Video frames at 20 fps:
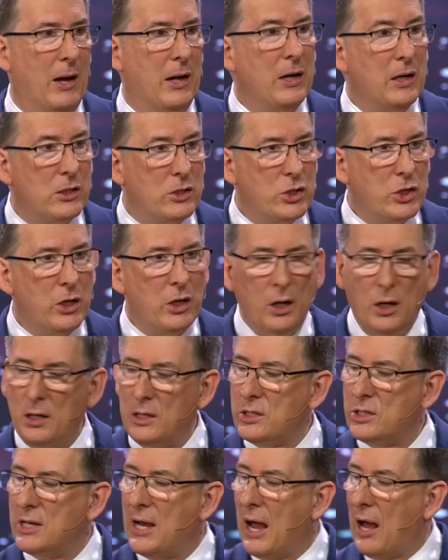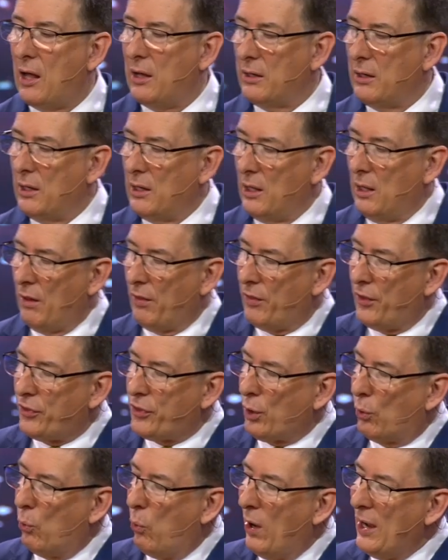And it turns out
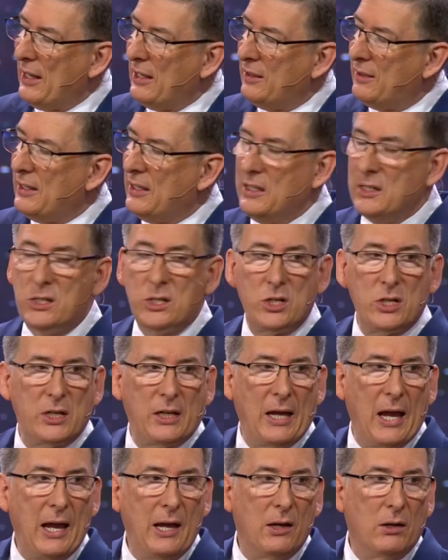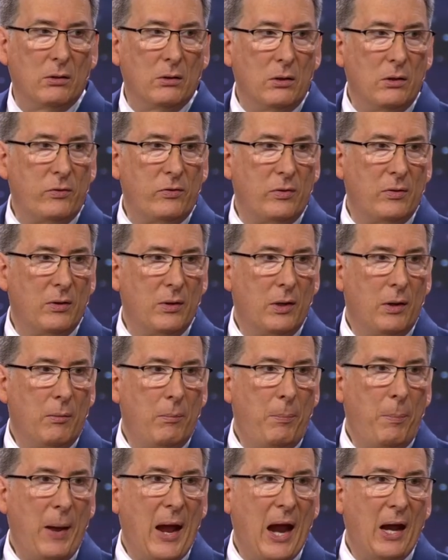that the way these scales
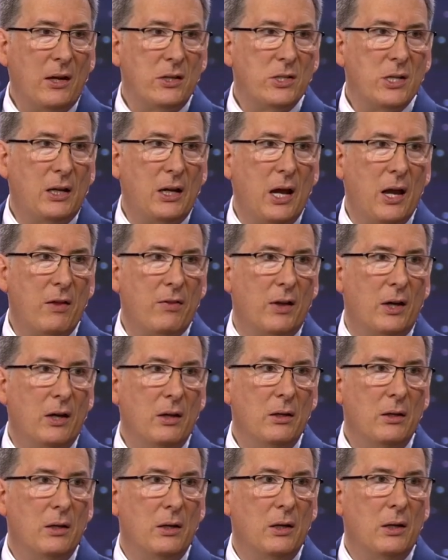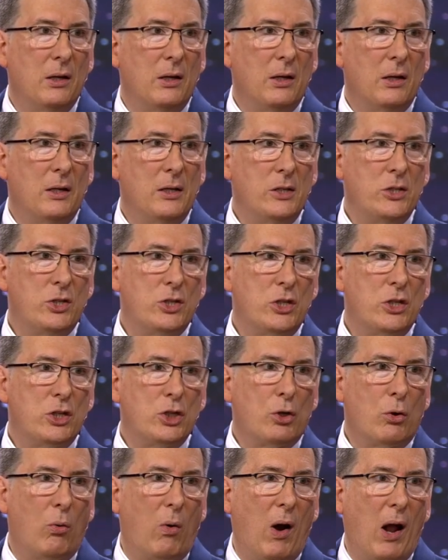pack together is
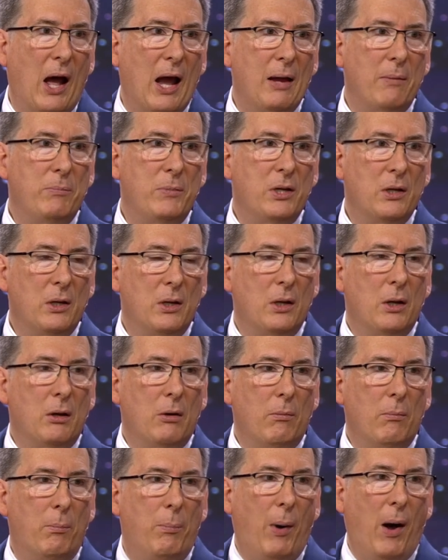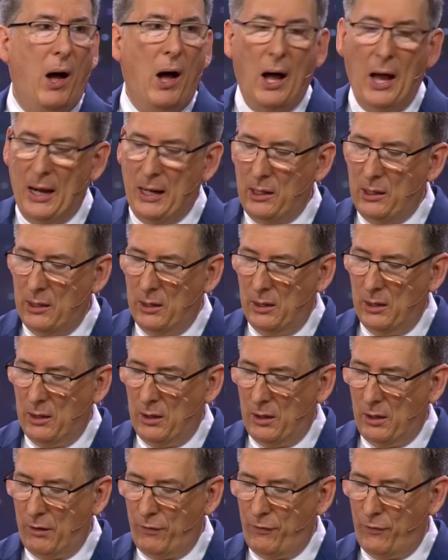described by
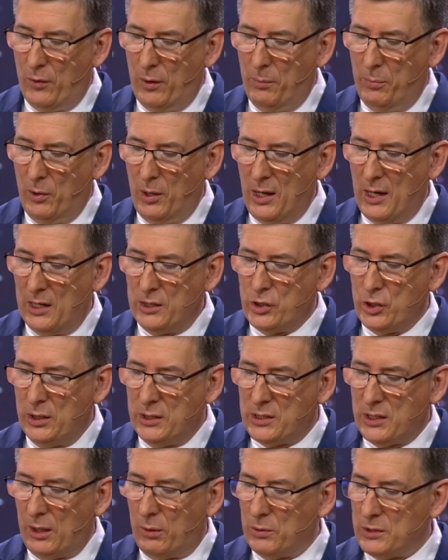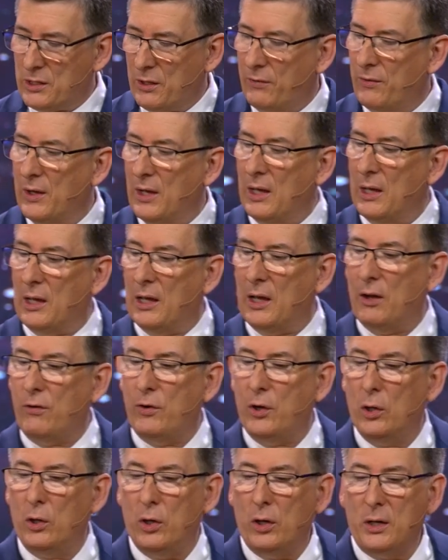a Fibonacci sequence. If,
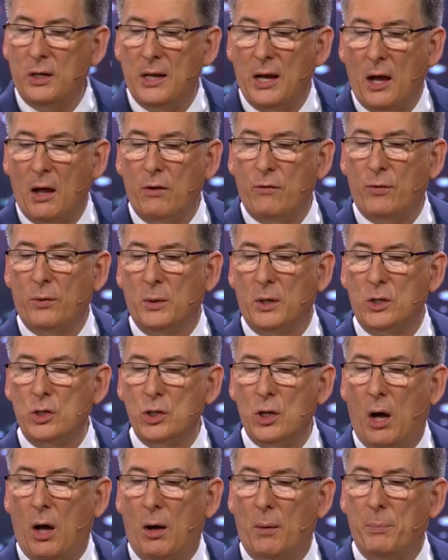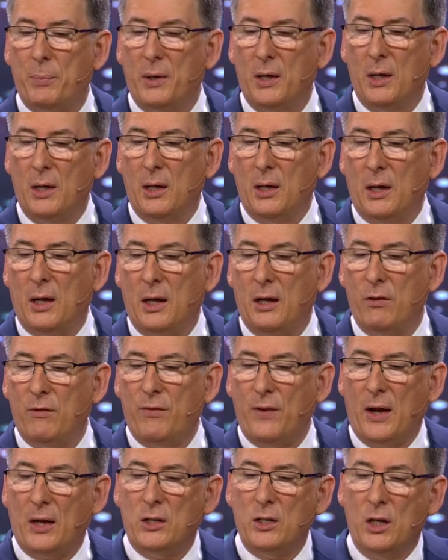if you look down from the top, in
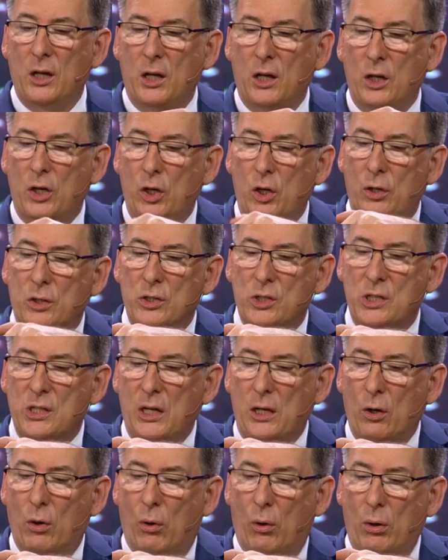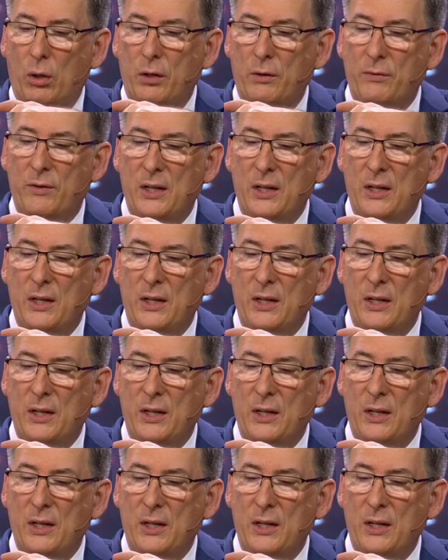fact, you can see all